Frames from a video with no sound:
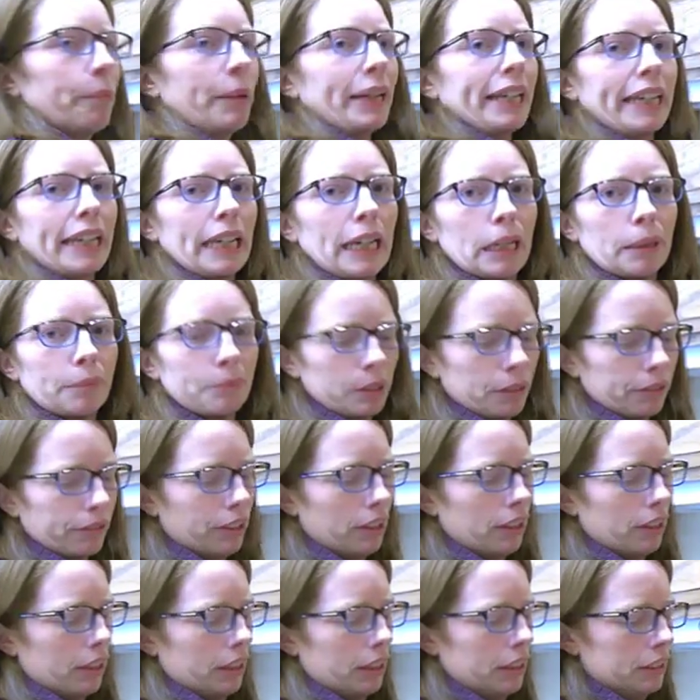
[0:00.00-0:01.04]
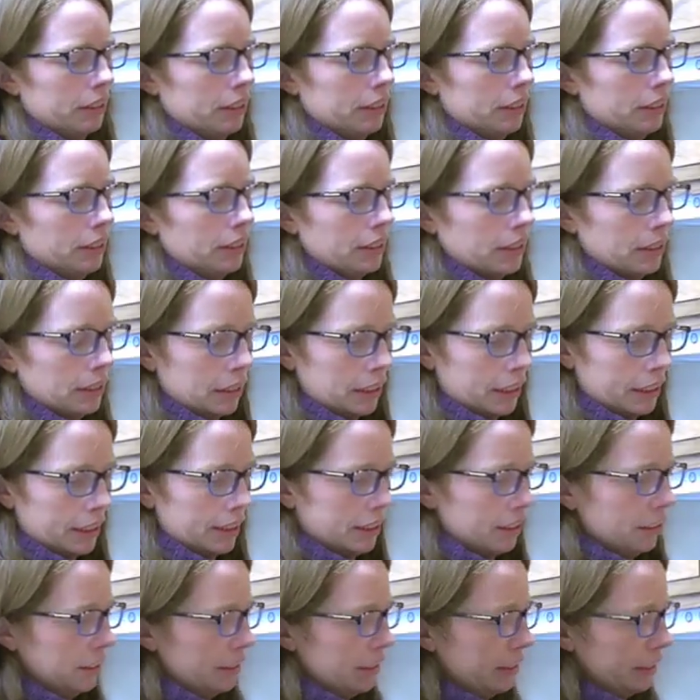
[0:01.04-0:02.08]
my camera wrong
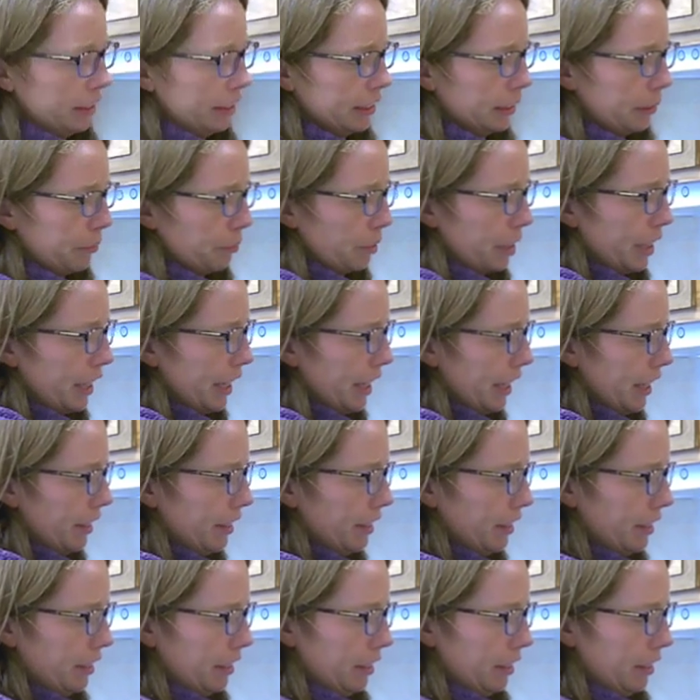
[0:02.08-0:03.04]
because I'm right-handed